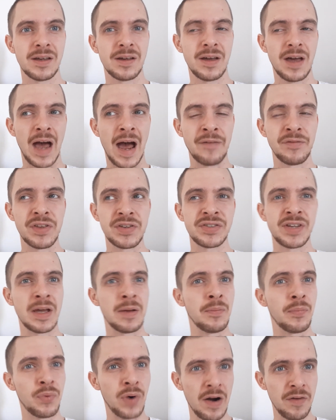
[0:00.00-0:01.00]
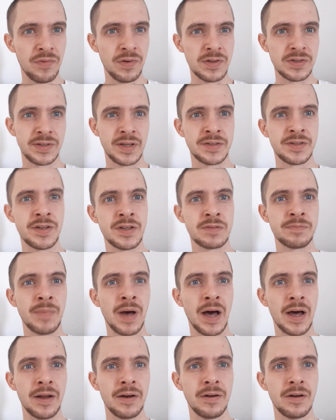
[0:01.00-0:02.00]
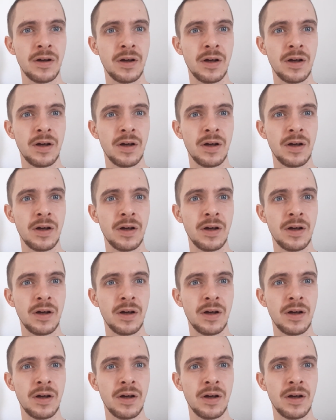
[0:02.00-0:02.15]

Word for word: have the same preference as this man,